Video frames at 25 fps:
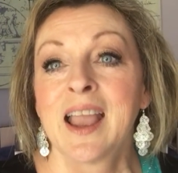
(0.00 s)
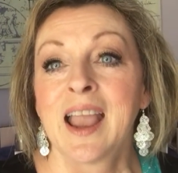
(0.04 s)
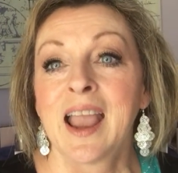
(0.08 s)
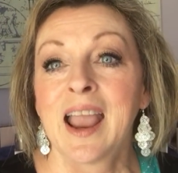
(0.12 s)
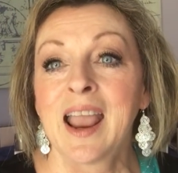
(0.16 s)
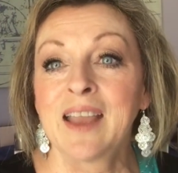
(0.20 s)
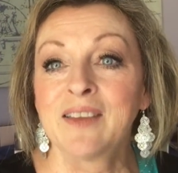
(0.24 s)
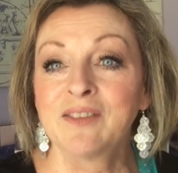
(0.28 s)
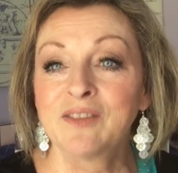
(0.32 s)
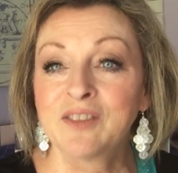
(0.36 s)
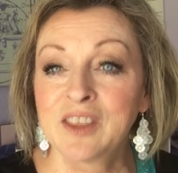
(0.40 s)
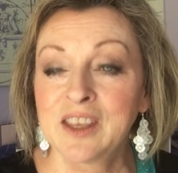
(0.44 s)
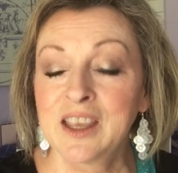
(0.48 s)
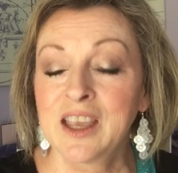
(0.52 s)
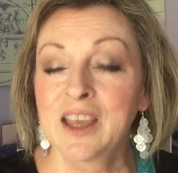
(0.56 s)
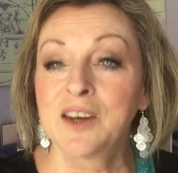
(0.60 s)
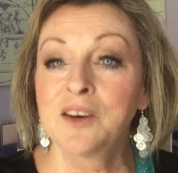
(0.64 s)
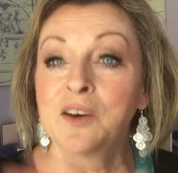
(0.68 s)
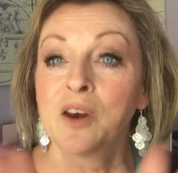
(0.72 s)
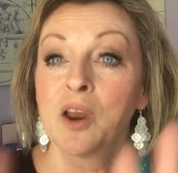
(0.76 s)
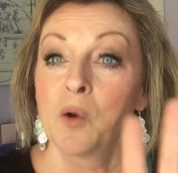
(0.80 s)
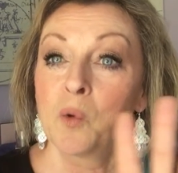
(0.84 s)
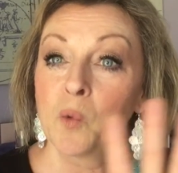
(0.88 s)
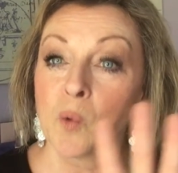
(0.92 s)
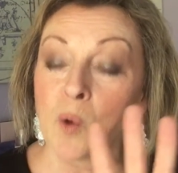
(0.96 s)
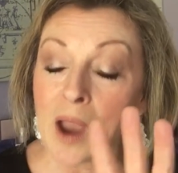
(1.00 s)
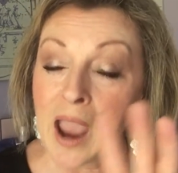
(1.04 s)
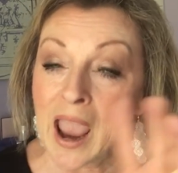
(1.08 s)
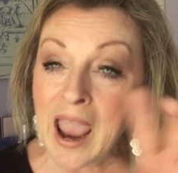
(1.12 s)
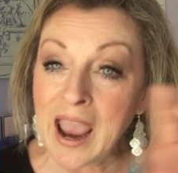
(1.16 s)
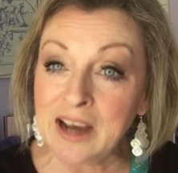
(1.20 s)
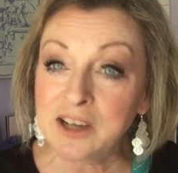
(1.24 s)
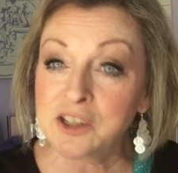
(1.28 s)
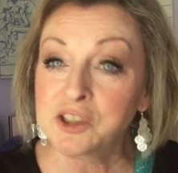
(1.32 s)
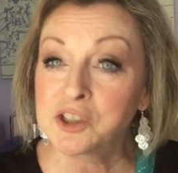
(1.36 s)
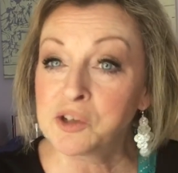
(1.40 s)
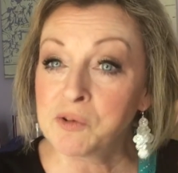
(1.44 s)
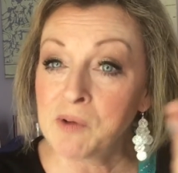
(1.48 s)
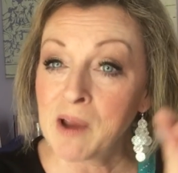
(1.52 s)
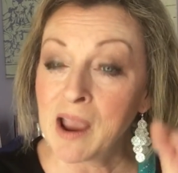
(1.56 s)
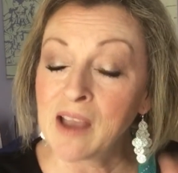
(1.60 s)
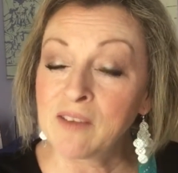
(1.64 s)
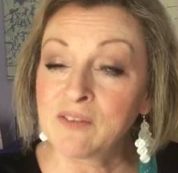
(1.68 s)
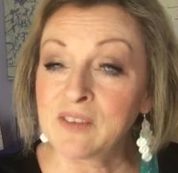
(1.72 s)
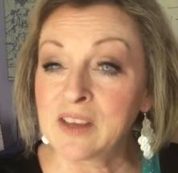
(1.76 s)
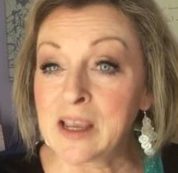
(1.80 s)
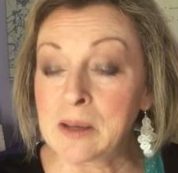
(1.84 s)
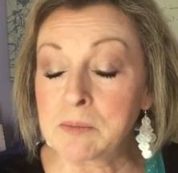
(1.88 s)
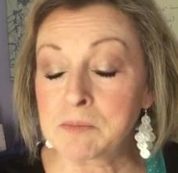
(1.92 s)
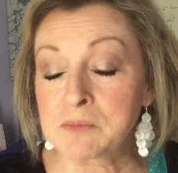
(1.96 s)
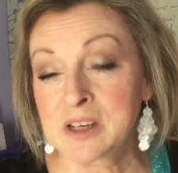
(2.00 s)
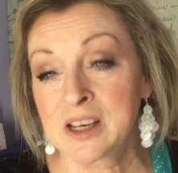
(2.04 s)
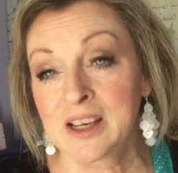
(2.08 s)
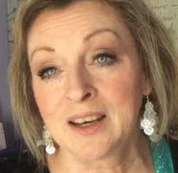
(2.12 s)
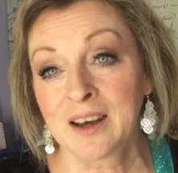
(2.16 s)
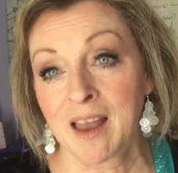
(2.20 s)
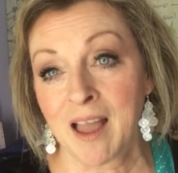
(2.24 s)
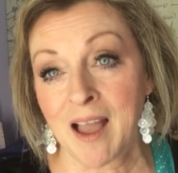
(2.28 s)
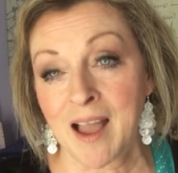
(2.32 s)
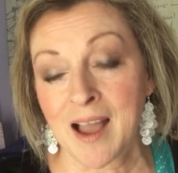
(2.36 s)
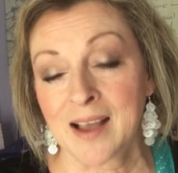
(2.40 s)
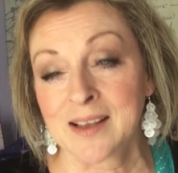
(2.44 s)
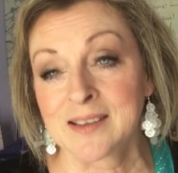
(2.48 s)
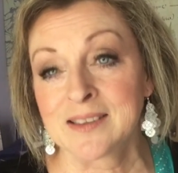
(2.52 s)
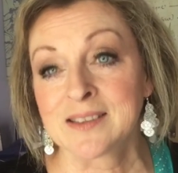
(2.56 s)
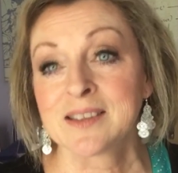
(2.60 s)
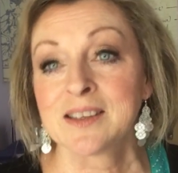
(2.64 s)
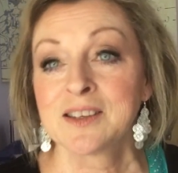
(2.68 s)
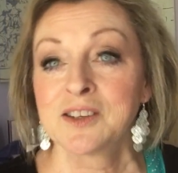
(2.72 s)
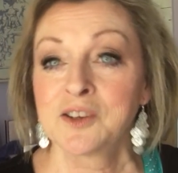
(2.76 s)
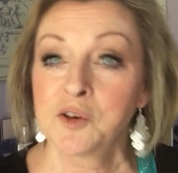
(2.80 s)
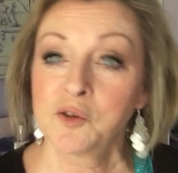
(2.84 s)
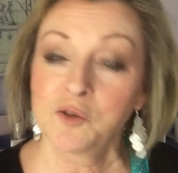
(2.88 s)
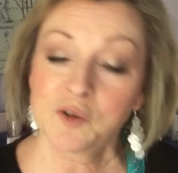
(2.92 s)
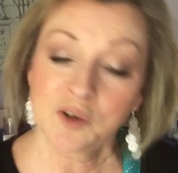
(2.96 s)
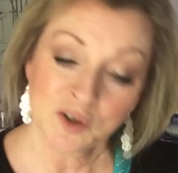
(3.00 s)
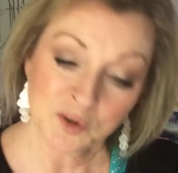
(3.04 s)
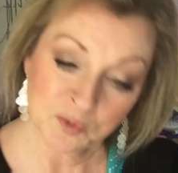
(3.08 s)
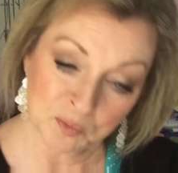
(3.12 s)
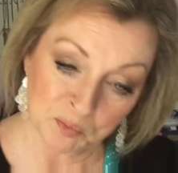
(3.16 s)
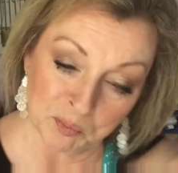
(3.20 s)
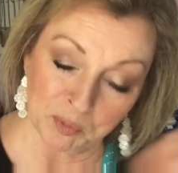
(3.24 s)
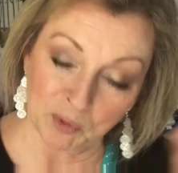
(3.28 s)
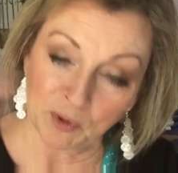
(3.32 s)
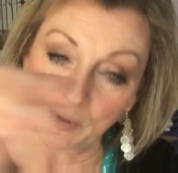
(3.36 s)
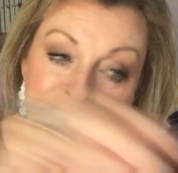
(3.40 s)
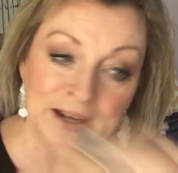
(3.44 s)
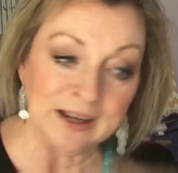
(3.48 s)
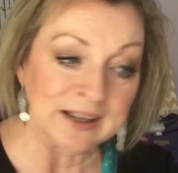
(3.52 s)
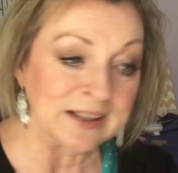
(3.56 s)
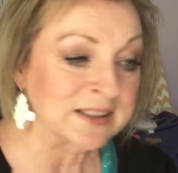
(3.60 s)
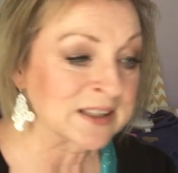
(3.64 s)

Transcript: And then as you have empty lines, you just bring